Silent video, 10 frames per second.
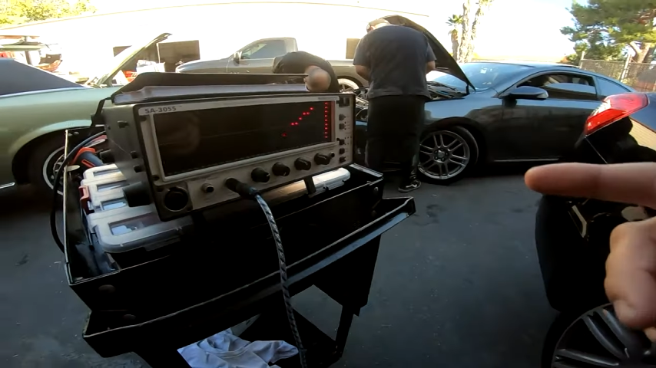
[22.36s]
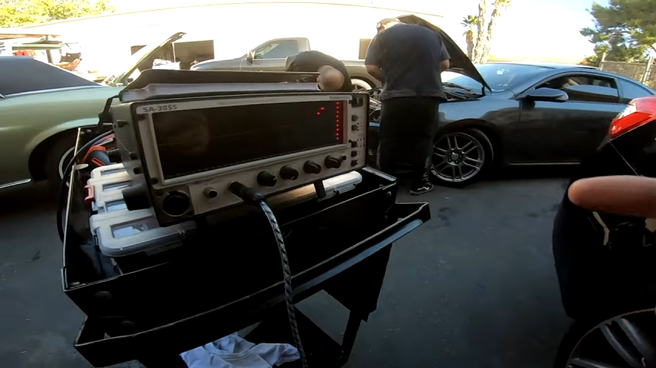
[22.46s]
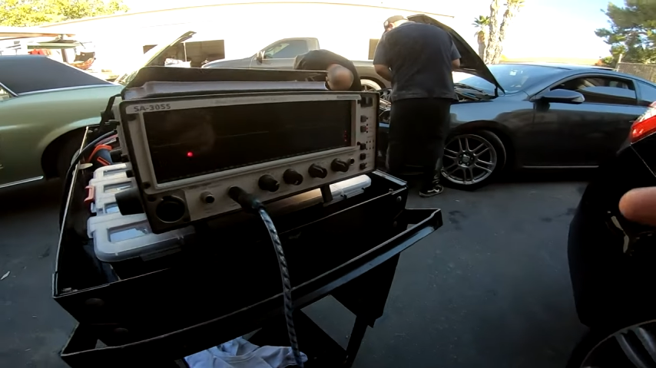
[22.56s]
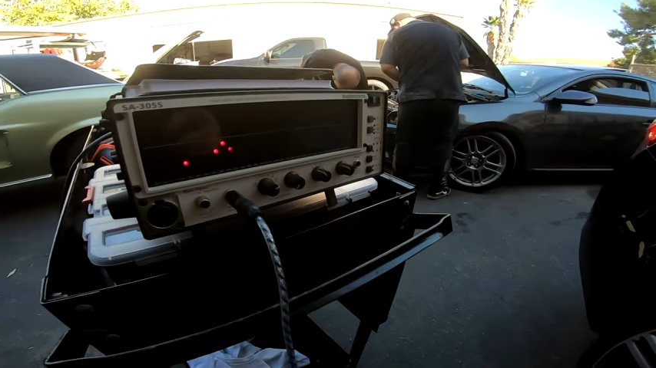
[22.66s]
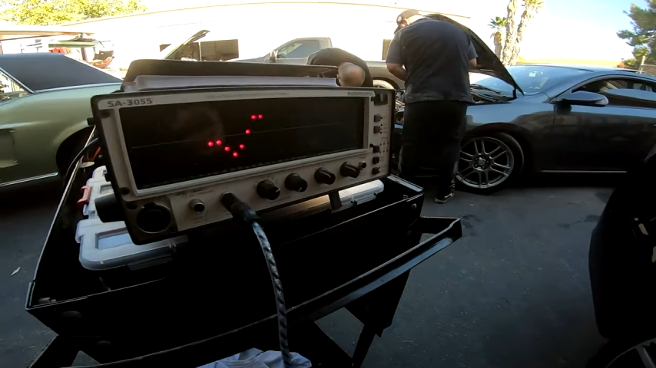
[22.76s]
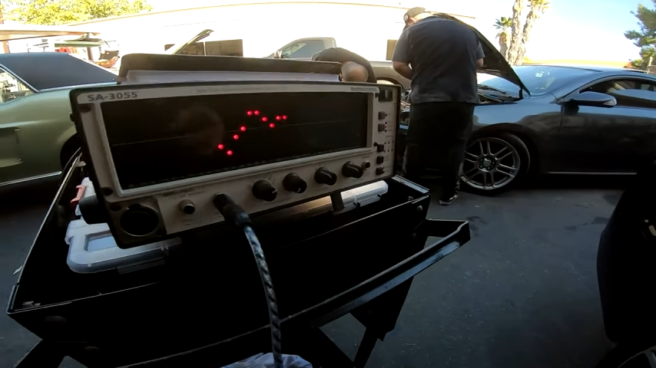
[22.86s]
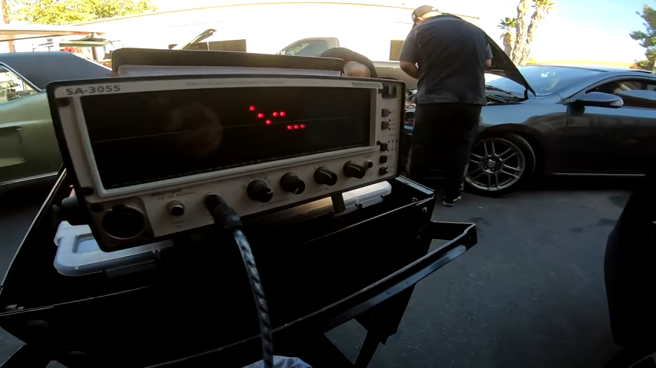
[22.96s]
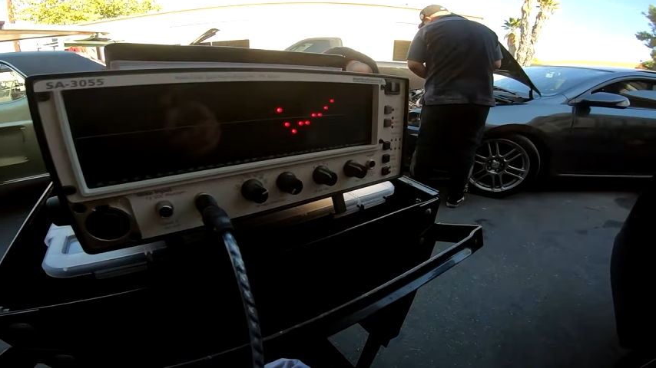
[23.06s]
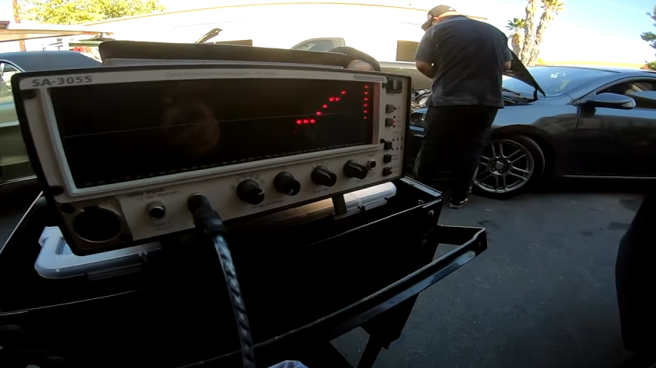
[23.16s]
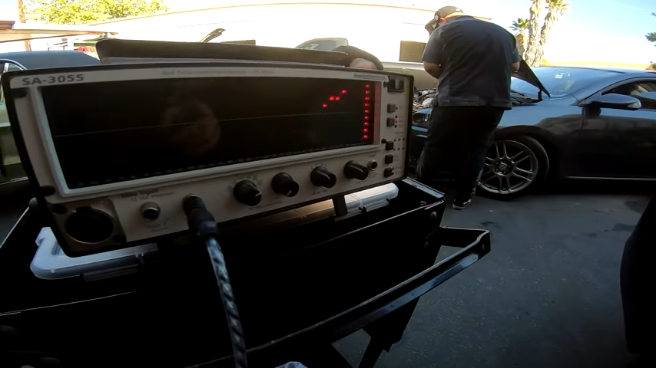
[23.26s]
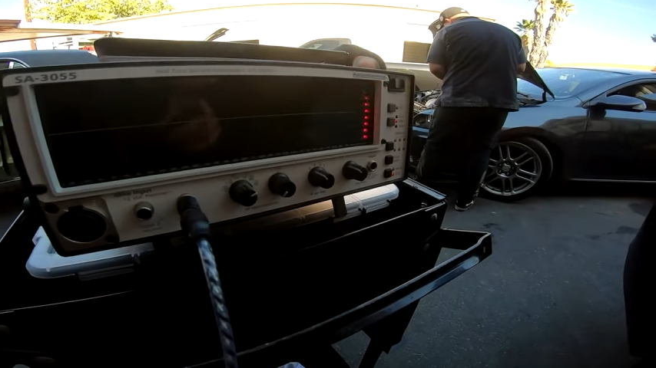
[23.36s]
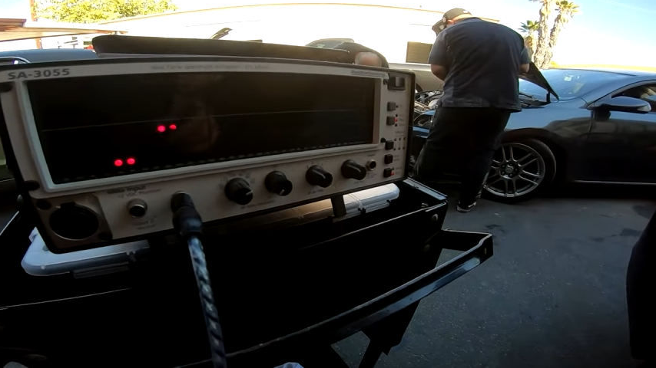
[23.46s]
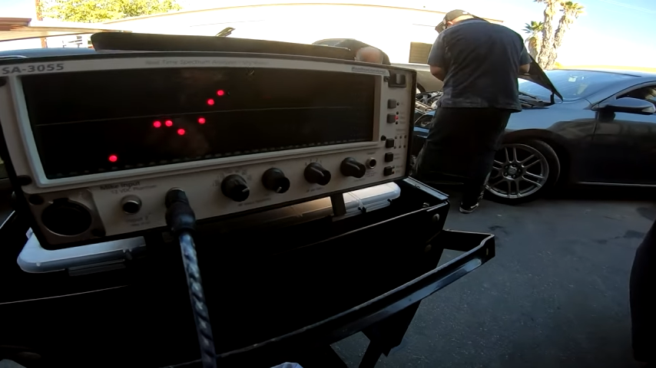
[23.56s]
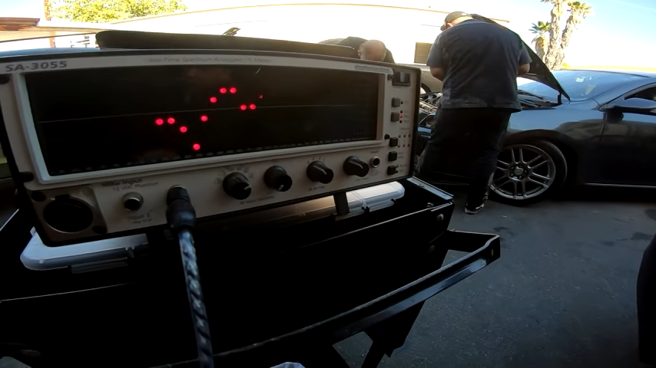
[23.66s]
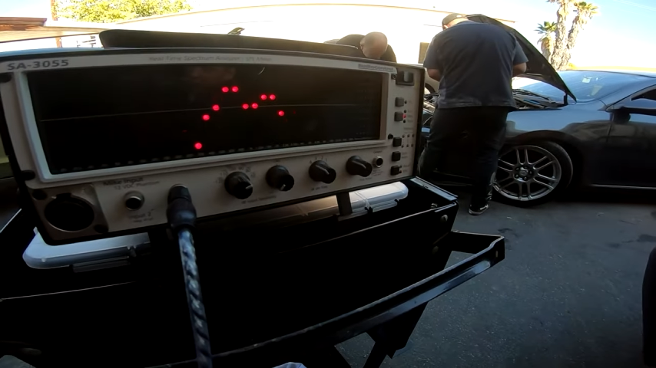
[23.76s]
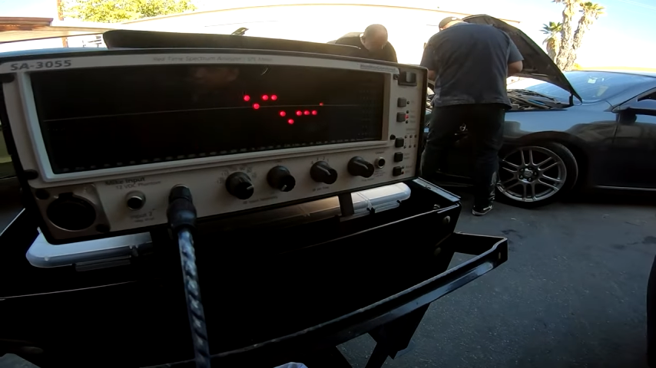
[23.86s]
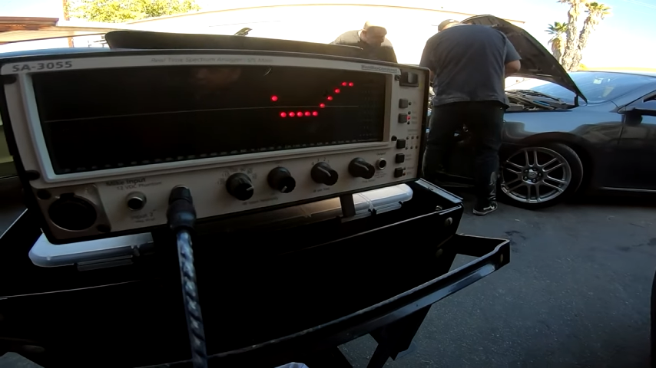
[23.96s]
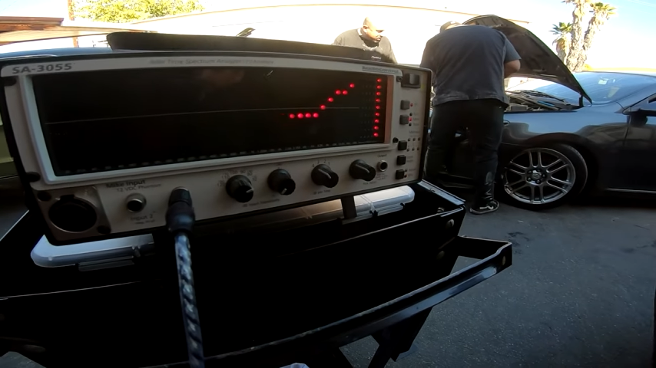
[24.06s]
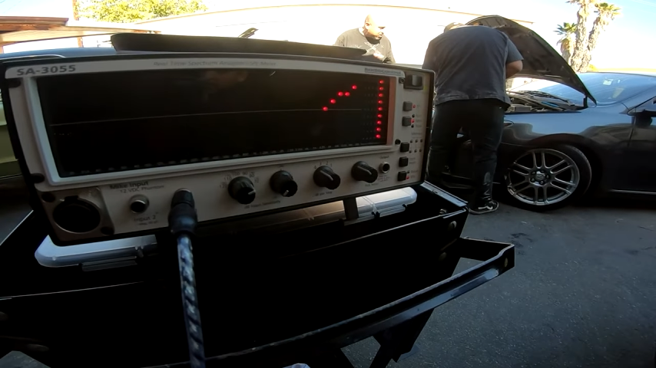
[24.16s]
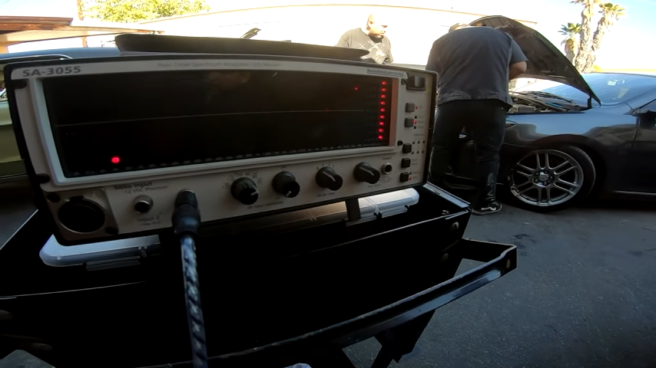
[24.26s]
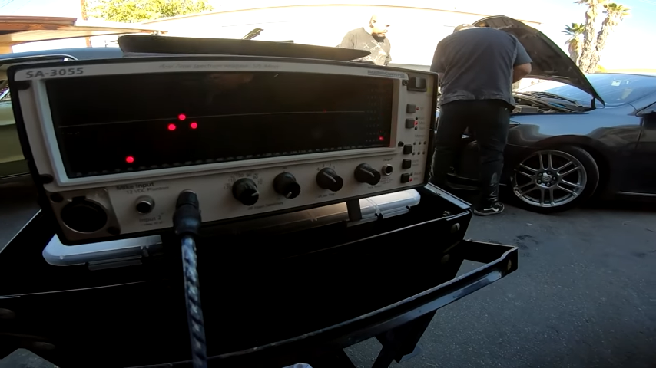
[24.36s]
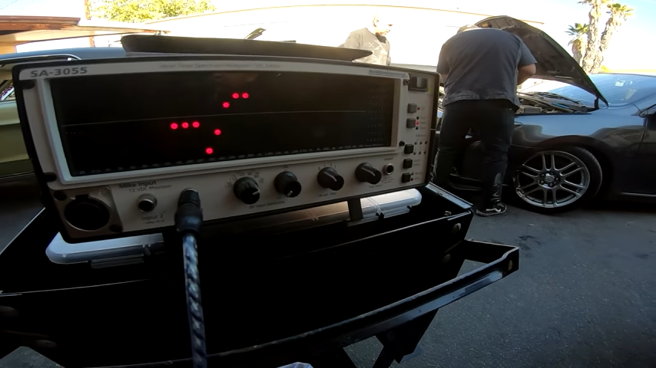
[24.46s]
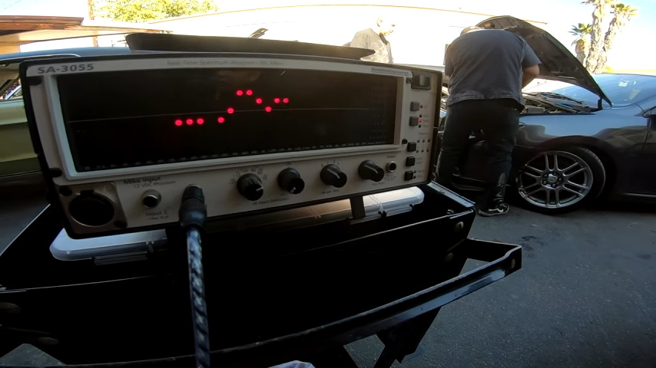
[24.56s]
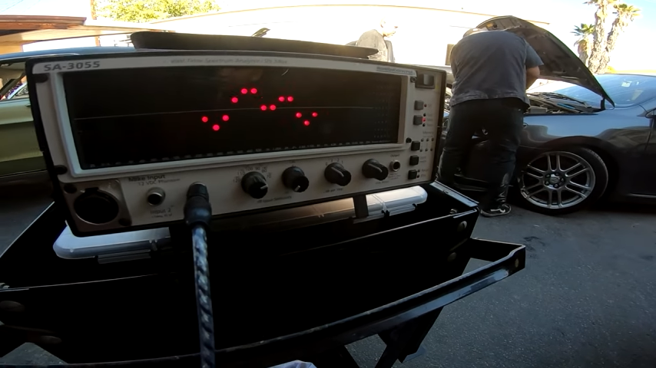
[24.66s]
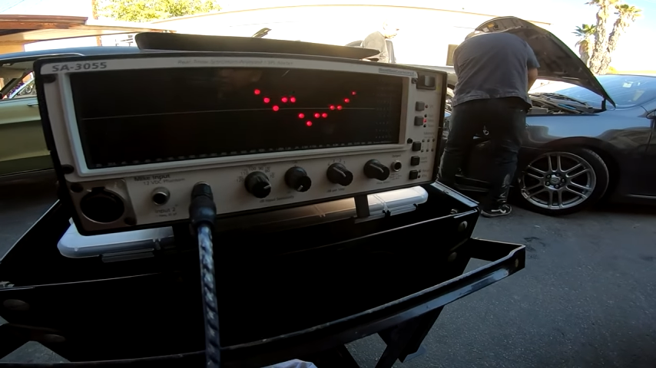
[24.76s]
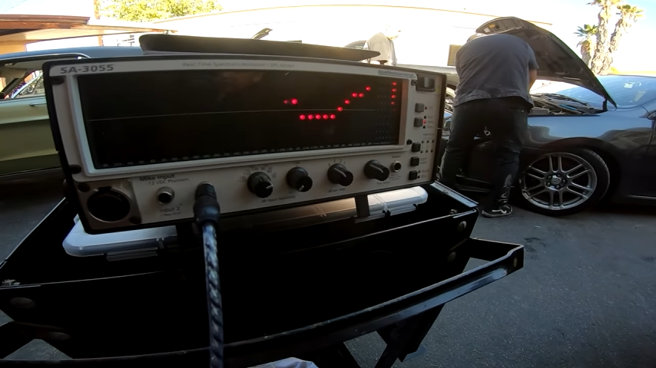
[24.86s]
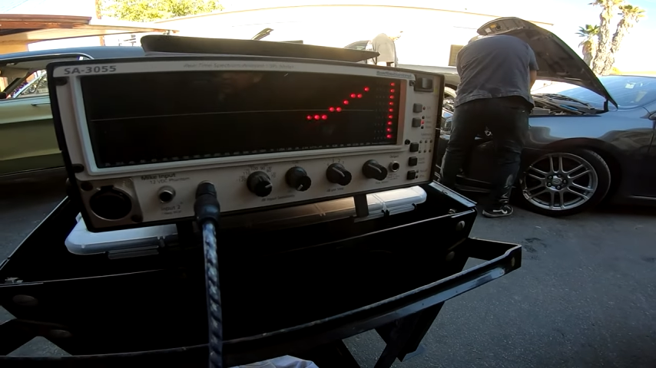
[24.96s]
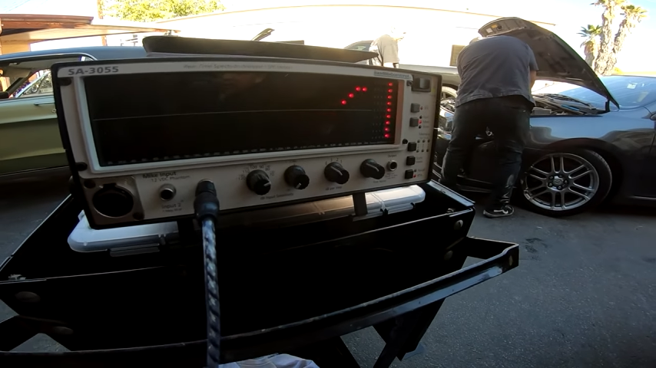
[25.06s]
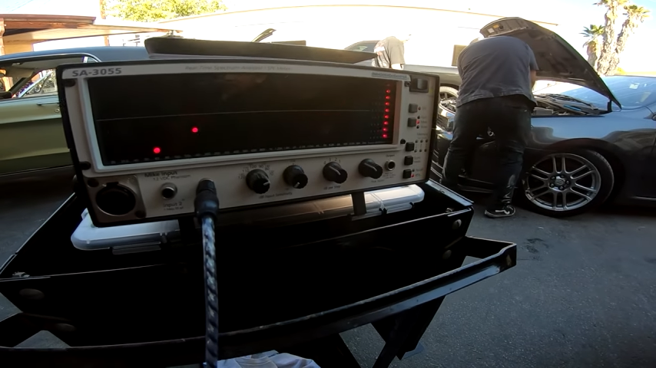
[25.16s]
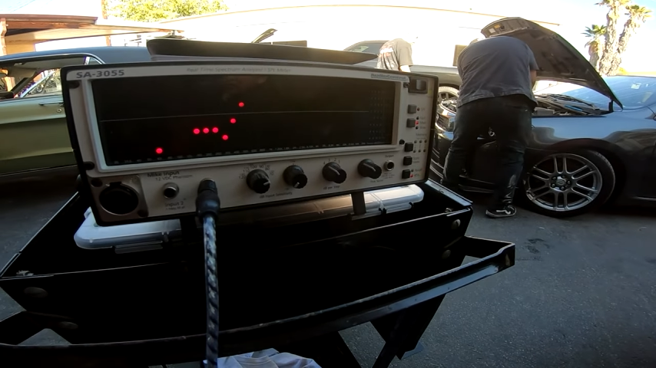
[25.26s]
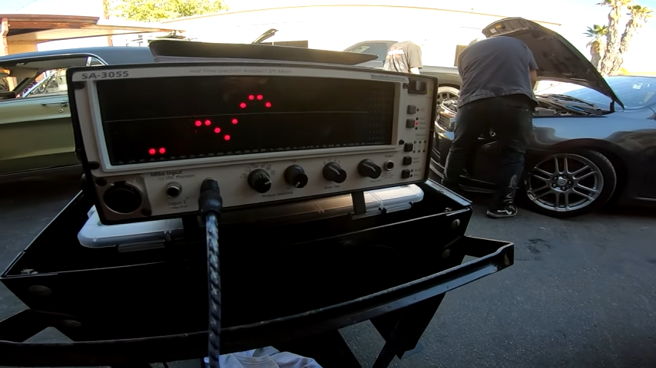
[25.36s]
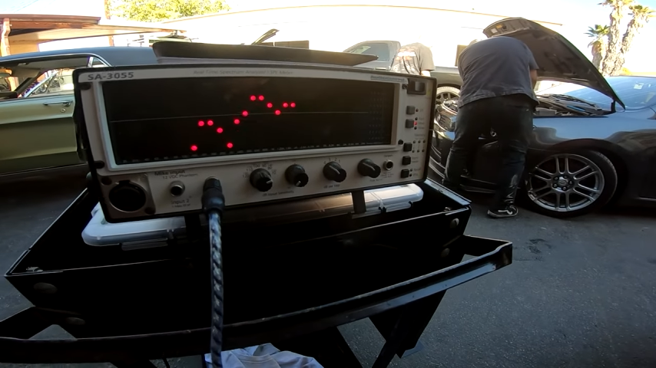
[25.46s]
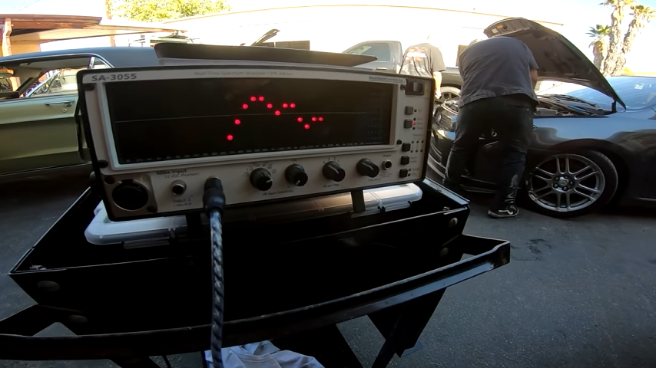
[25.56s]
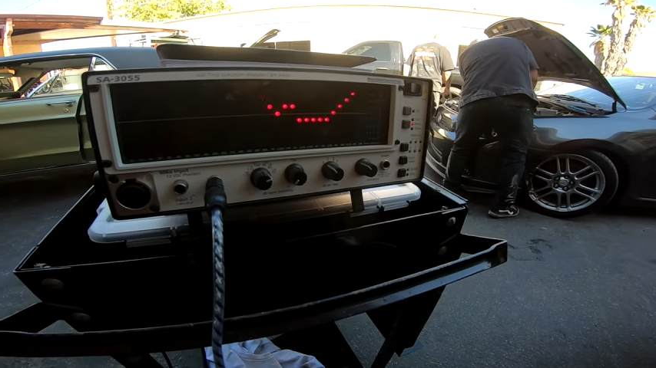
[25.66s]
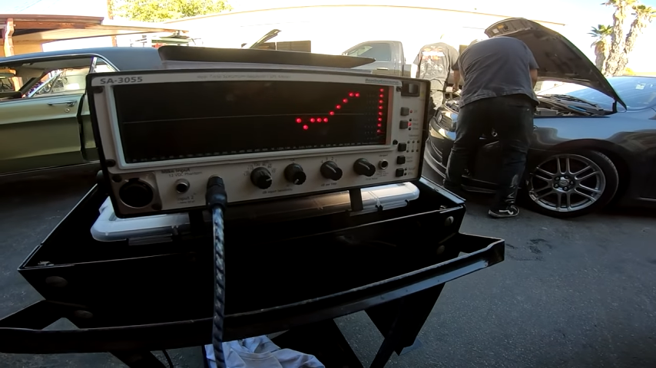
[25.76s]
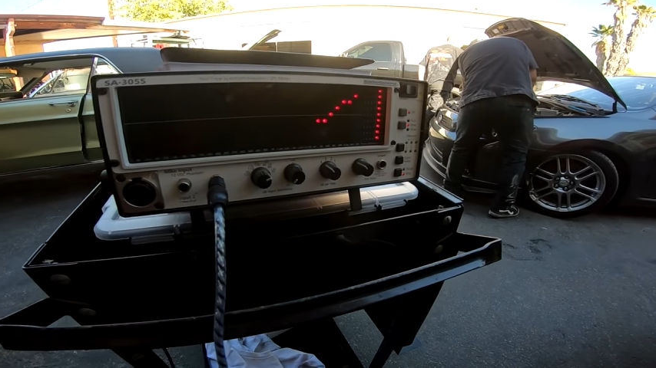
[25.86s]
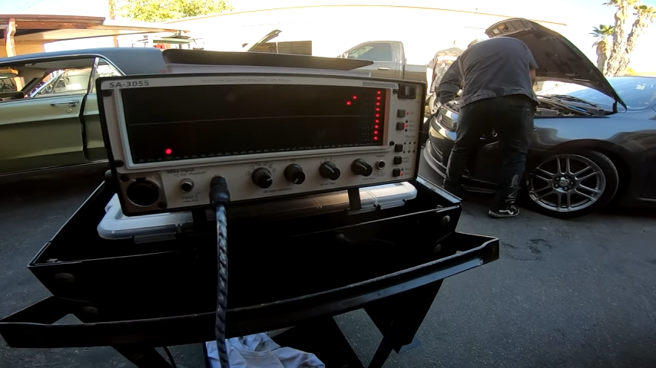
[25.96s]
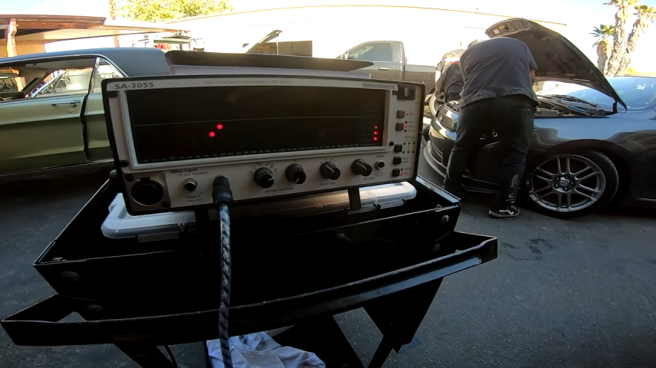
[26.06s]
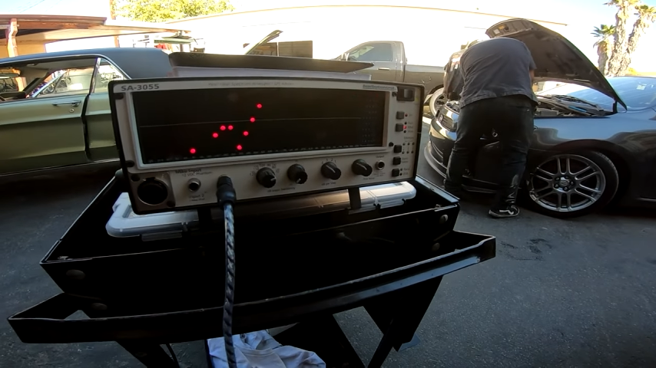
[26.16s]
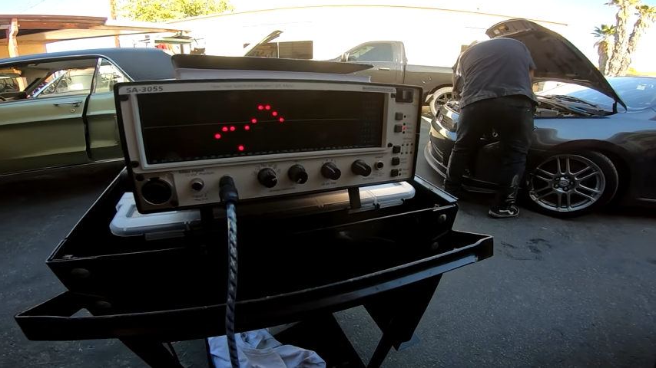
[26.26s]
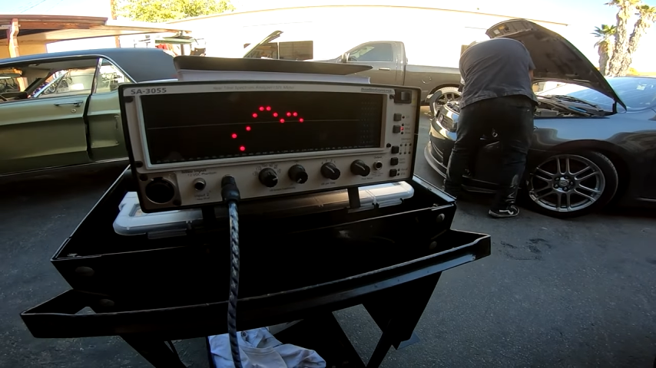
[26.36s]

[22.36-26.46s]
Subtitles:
No face is visible, so there are no lips to read.